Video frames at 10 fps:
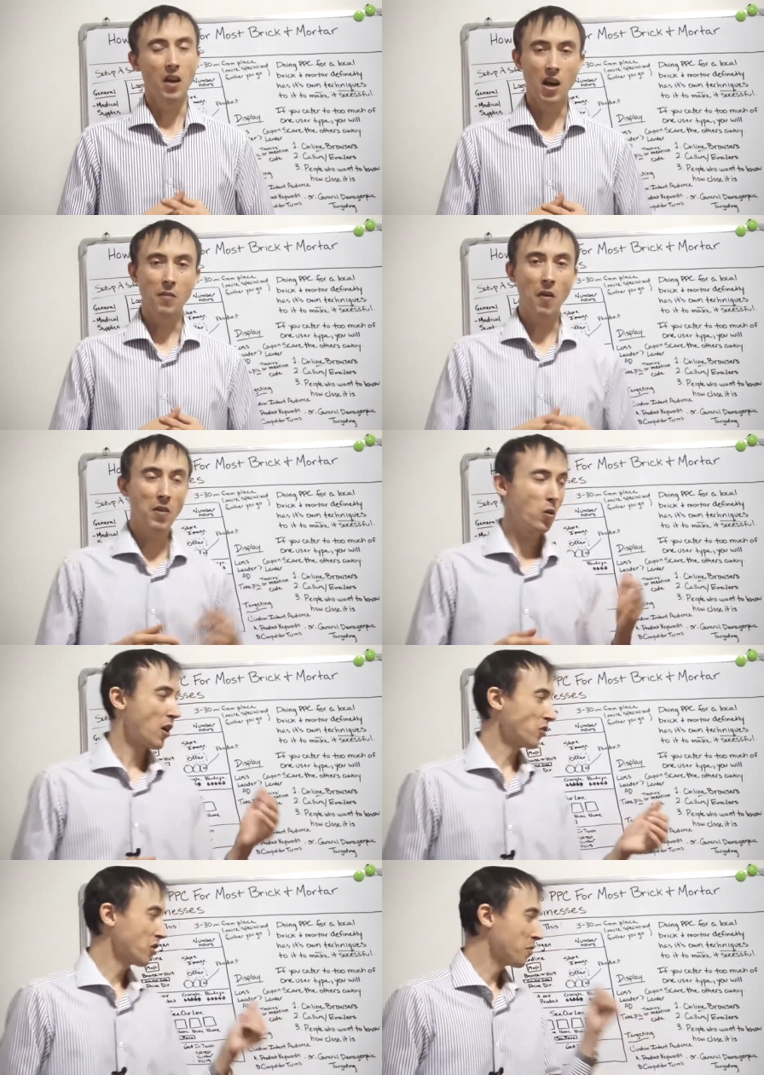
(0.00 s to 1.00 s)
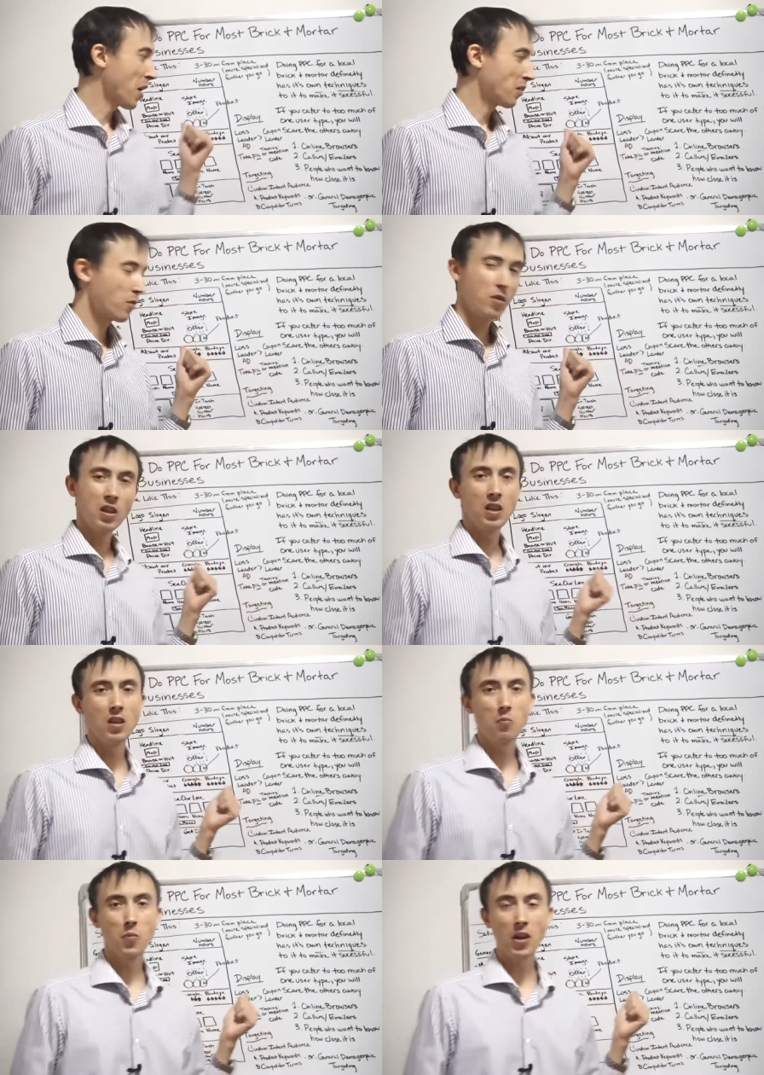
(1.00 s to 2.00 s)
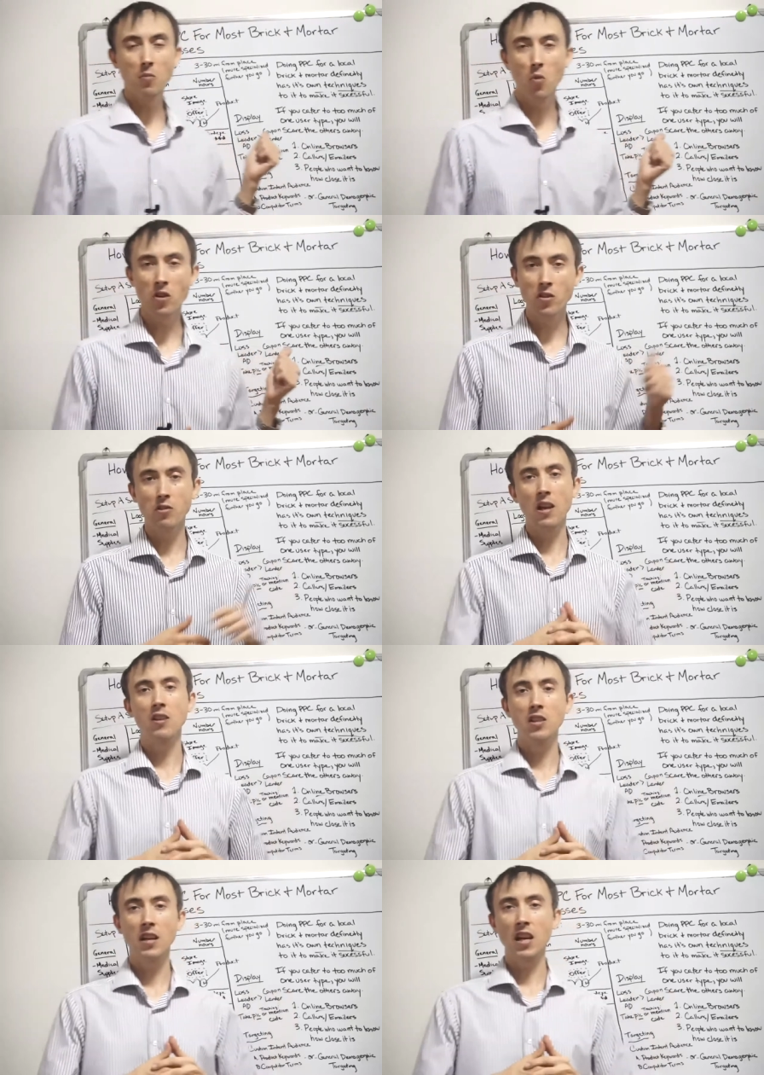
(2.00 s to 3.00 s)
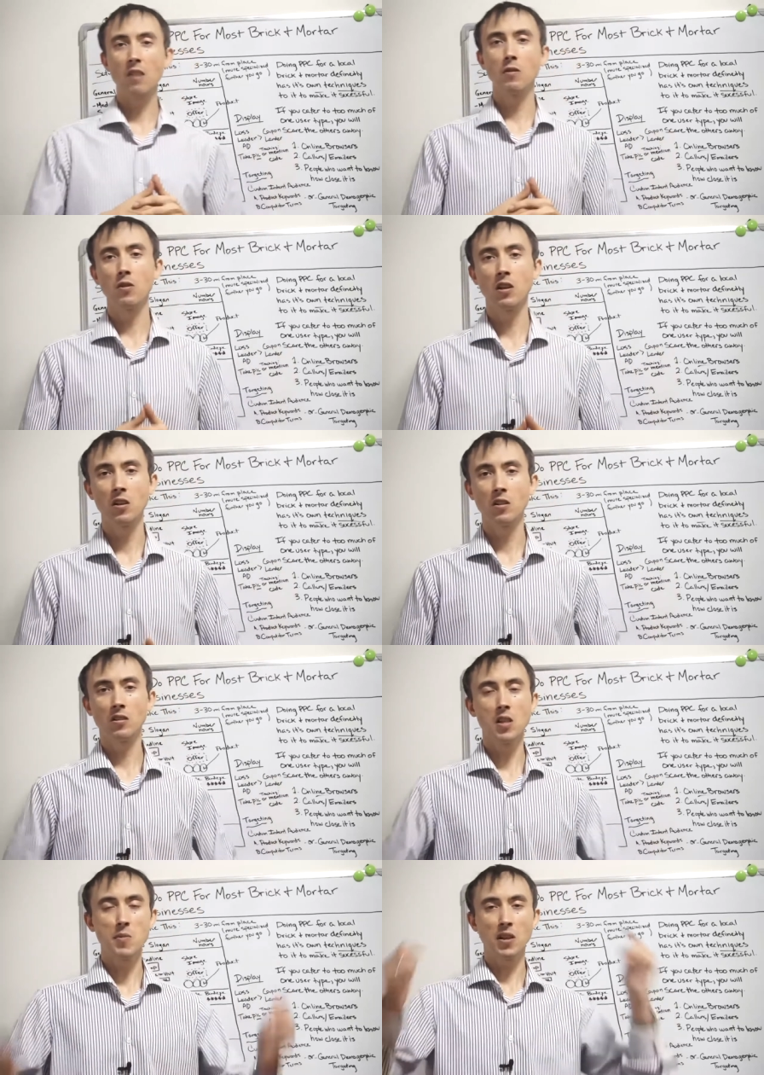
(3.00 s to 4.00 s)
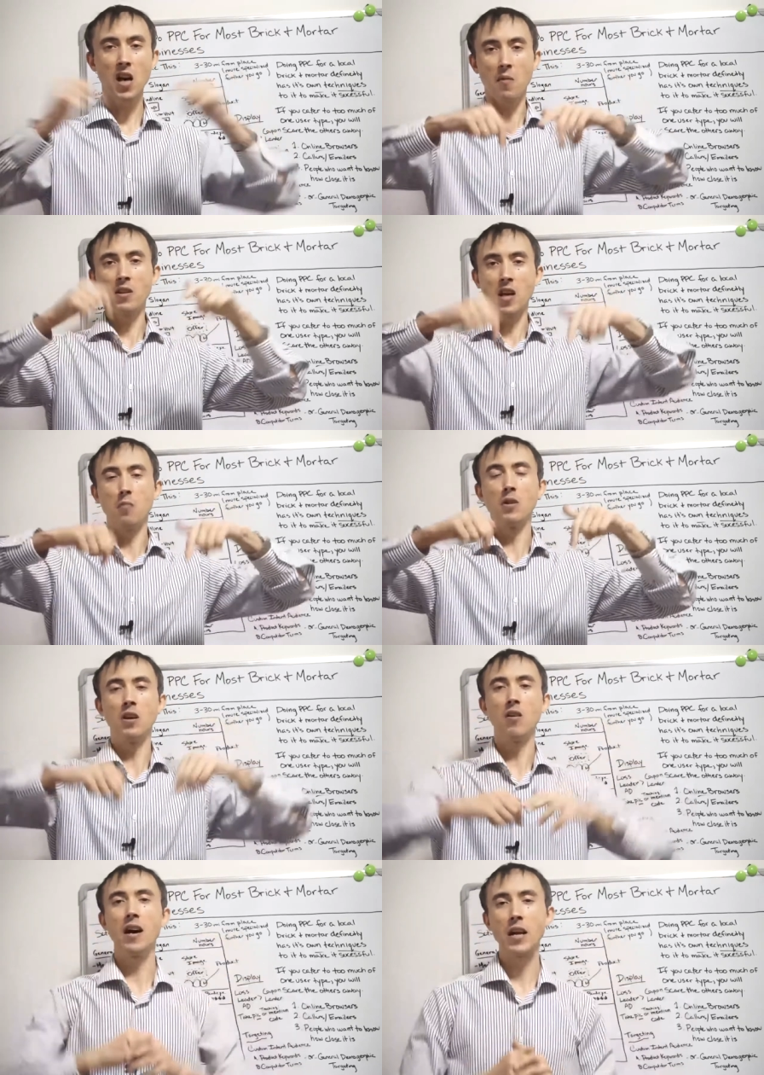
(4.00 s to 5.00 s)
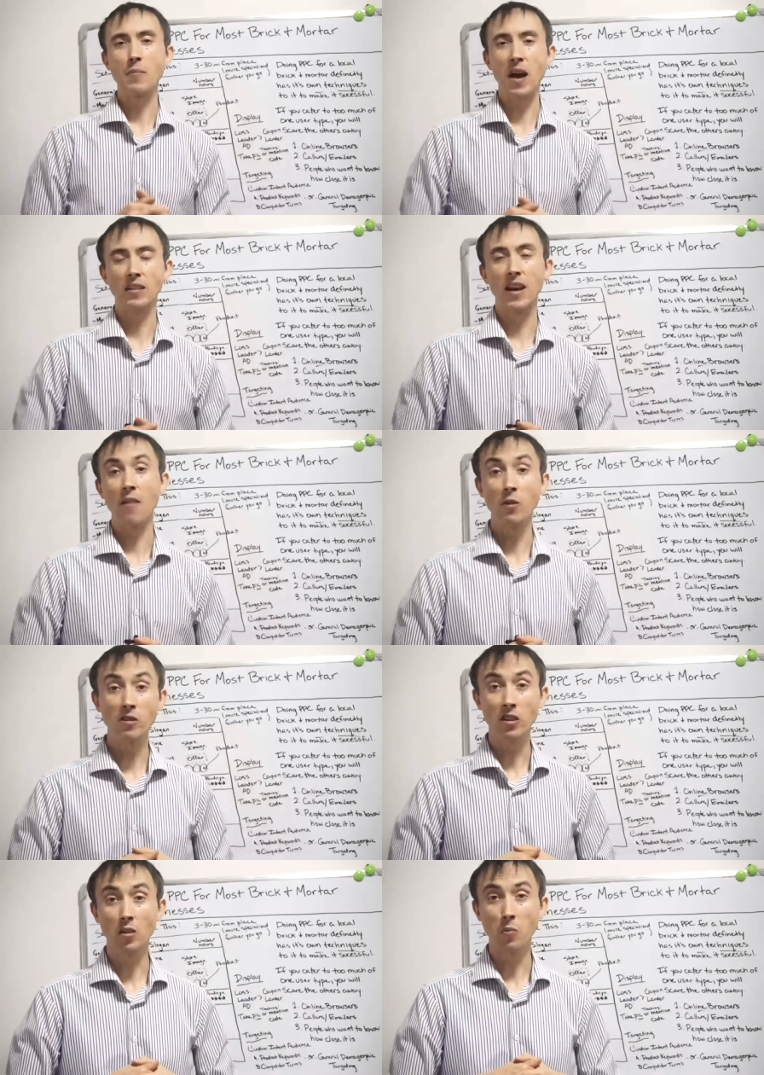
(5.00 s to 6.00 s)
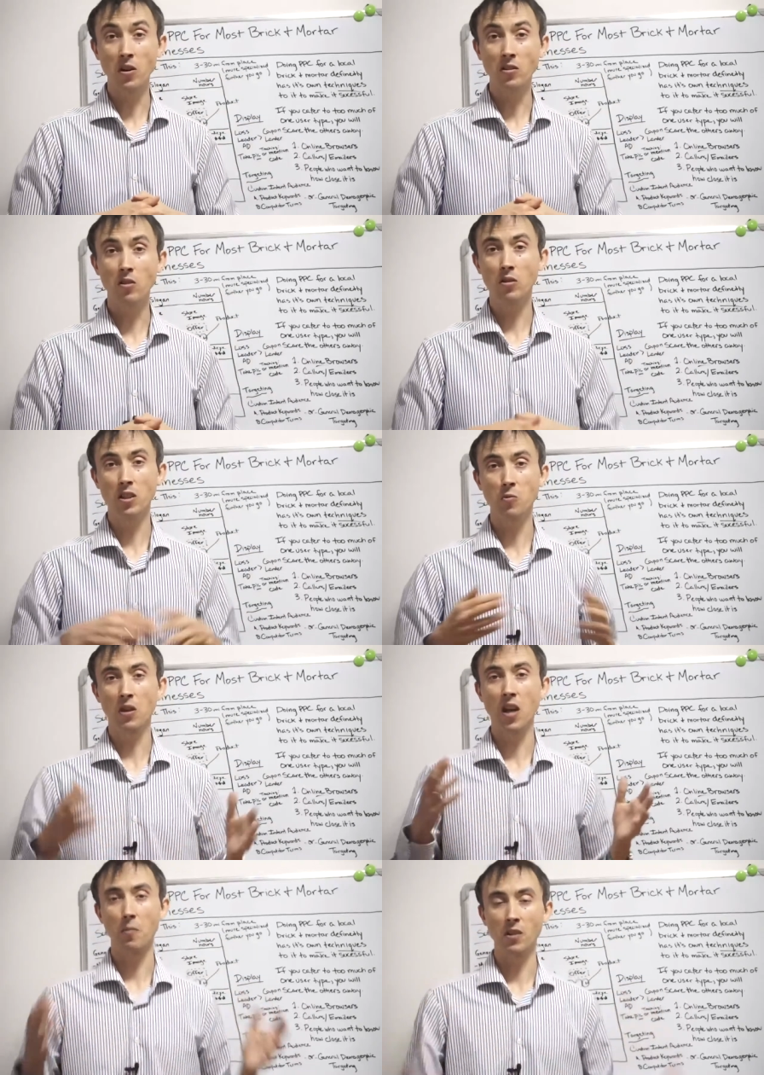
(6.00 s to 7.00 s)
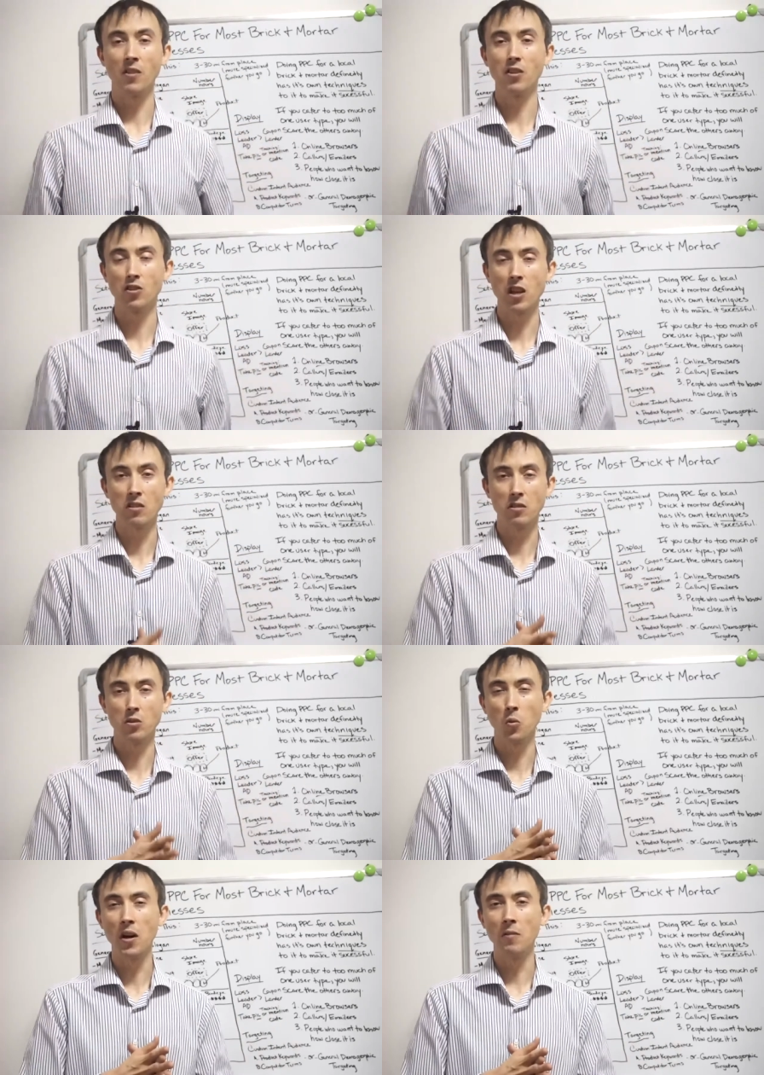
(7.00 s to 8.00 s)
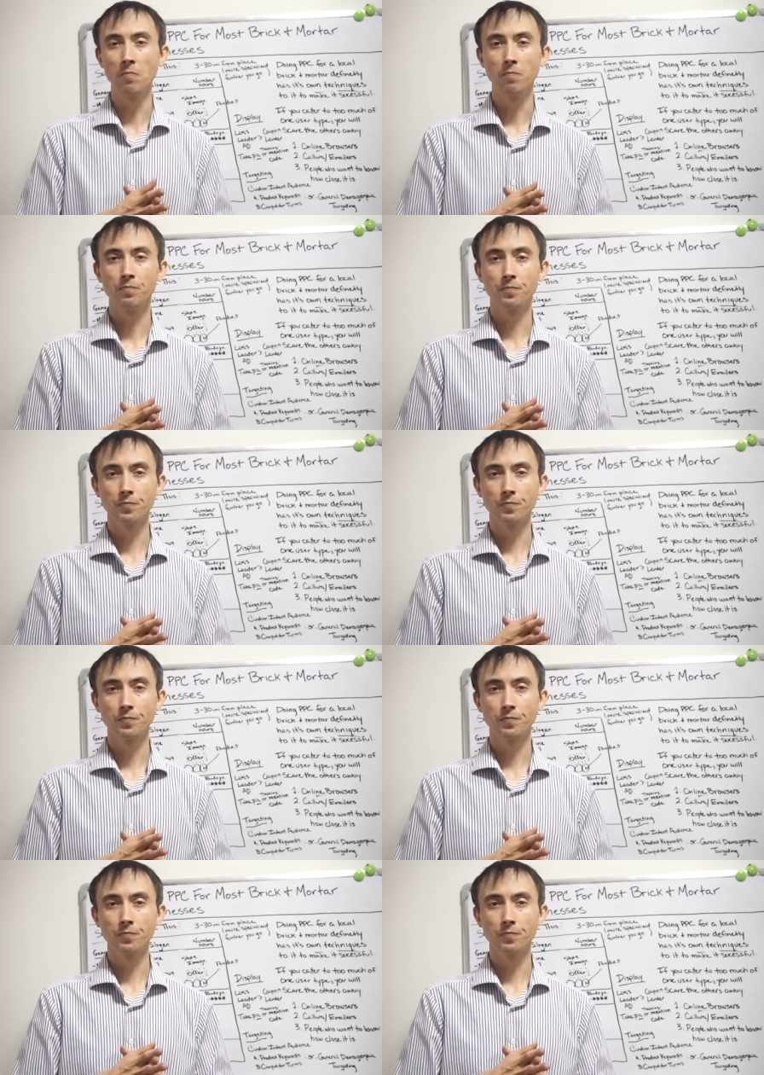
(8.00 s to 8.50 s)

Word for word: If you have any questions about the brick and mortar strategy I gave you here, leave me a comment down below. I get back to every single person who leaves me a comment on this channel as well.